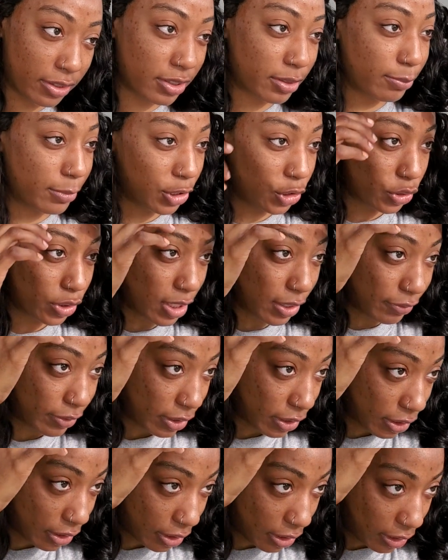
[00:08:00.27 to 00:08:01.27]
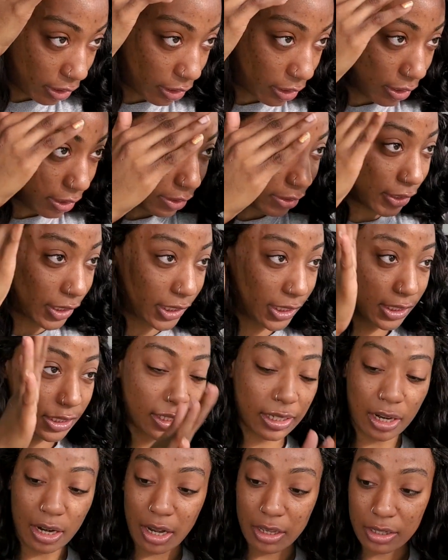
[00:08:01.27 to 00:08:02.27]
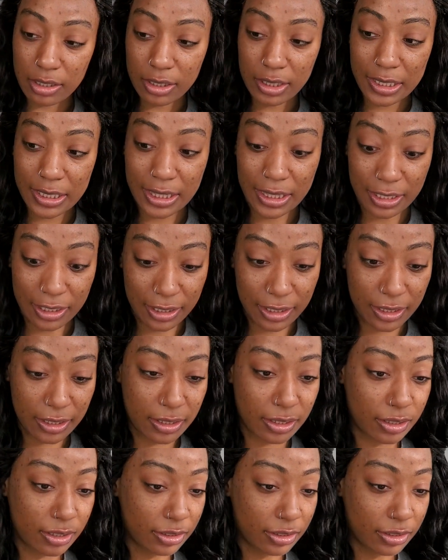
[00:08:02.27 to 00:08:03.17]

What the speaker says: to make sure everything is laid.